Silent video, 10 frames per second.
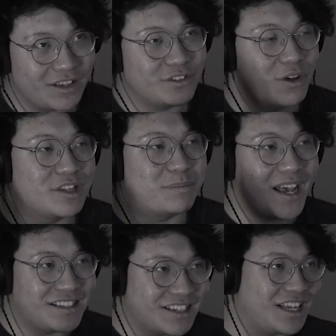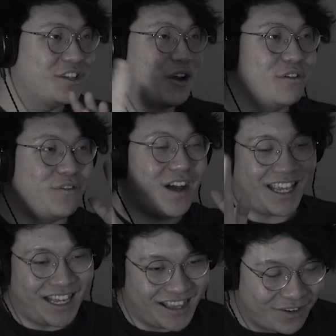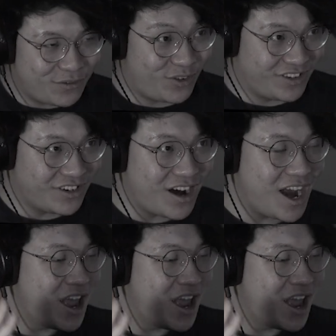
So it's basically no fucking difference, all right?